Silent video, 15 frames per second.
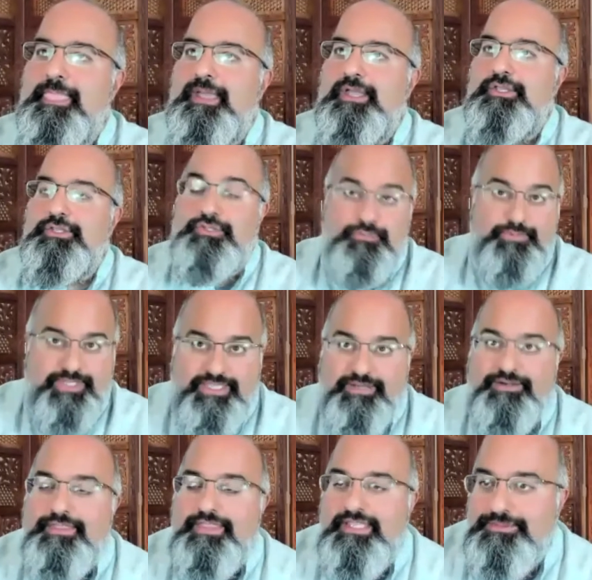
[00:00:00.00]
you
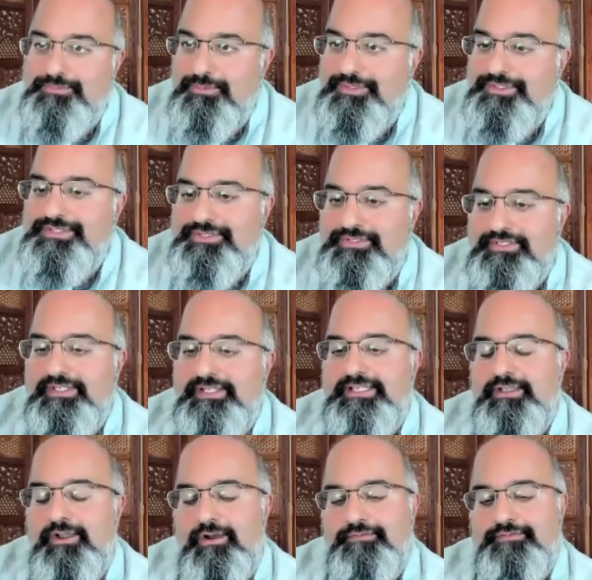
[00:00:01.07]
hear these words certainly
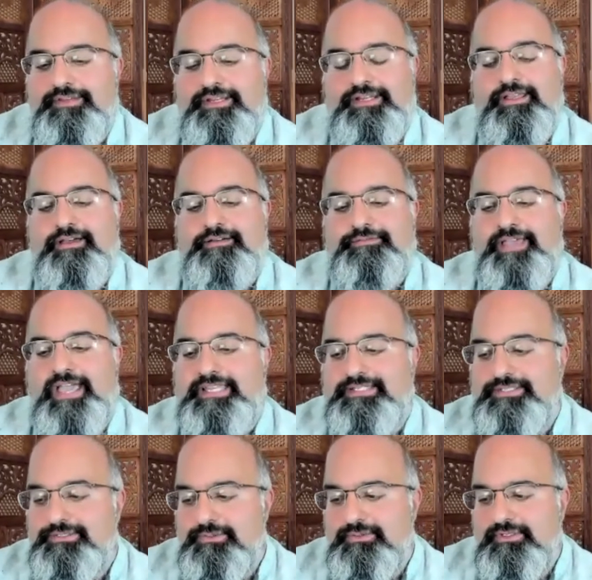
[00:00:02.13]
often enough at
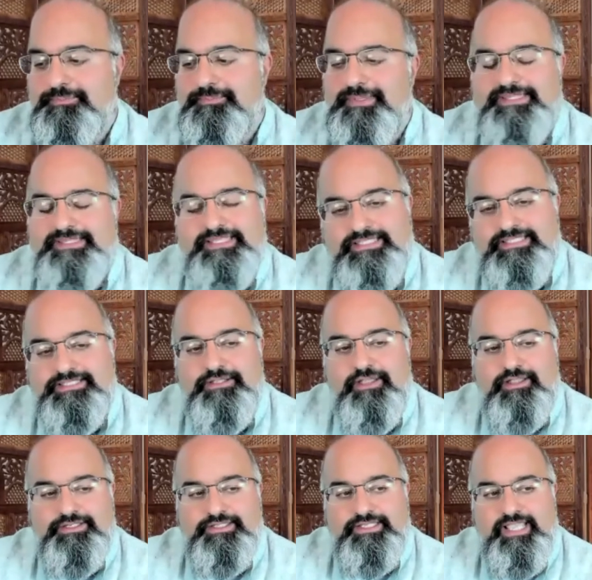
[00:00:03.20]
Duke, but this is
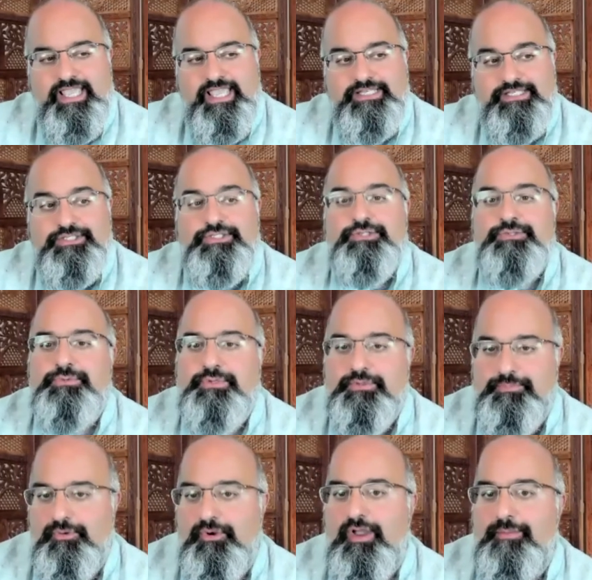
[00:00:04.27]
not a Duke
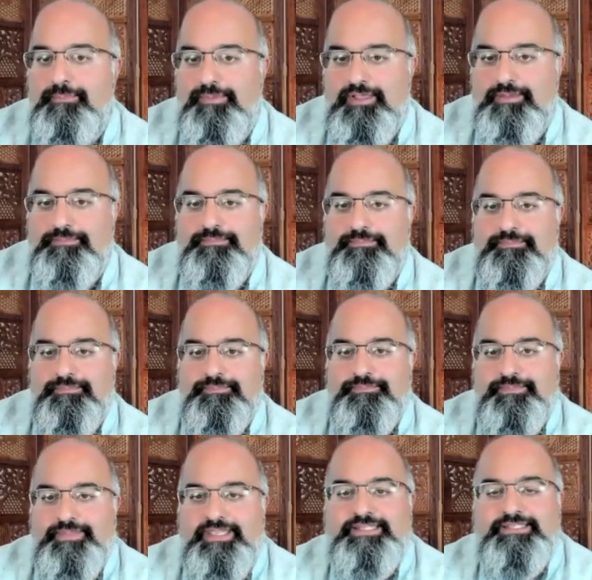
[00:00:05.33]
problem.
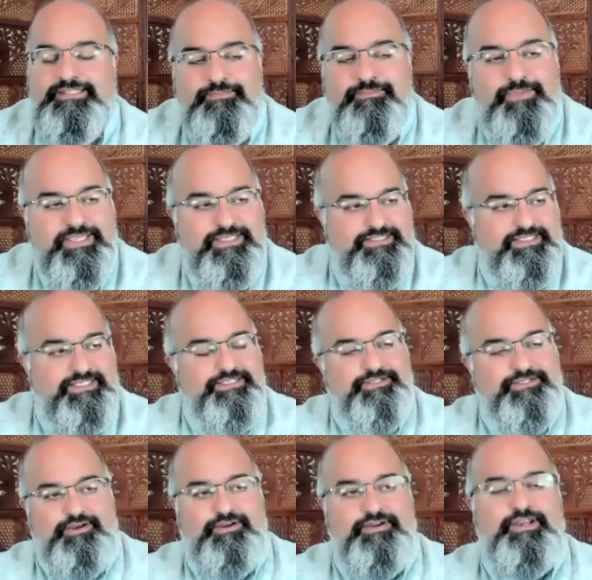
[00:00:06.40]
In some ways, these
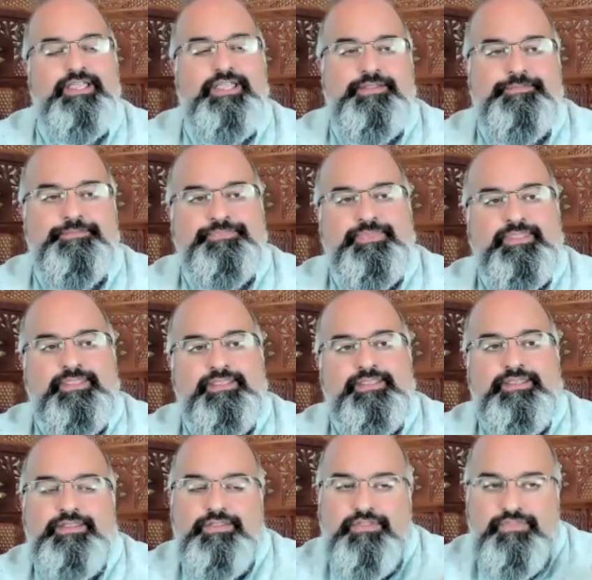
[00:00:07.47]
are
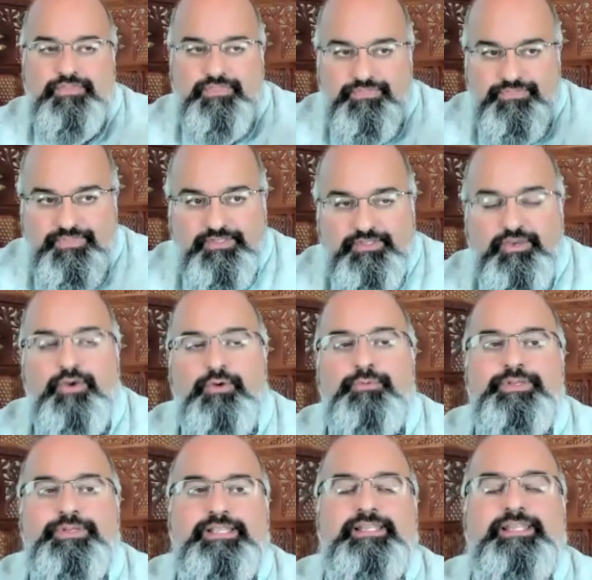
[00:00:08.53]
the
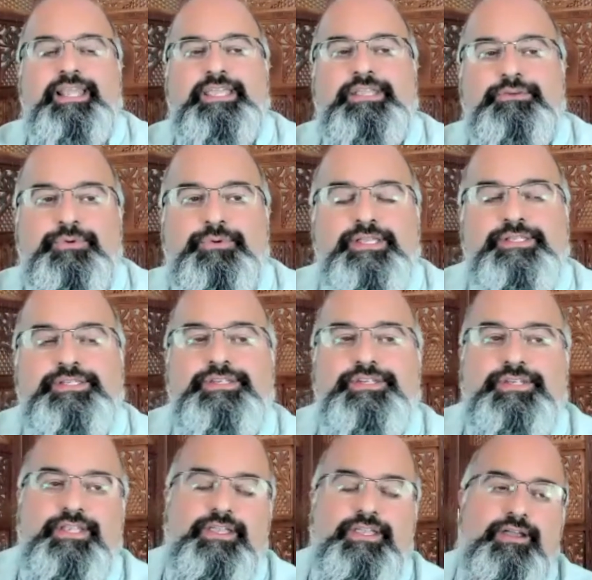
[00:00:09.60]
coded
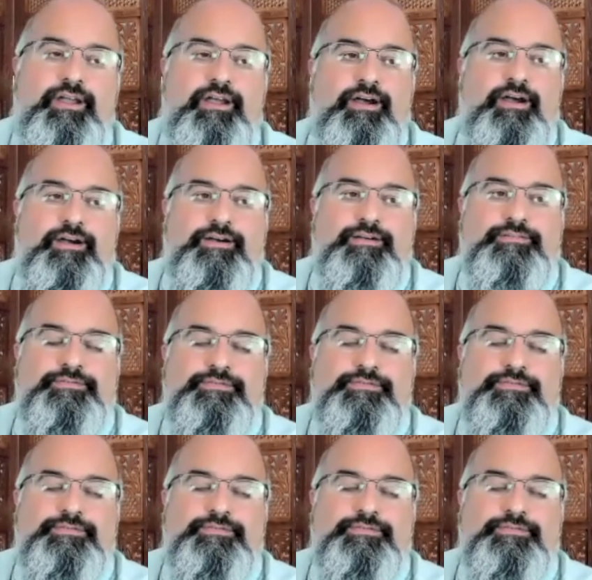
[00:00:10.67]
language of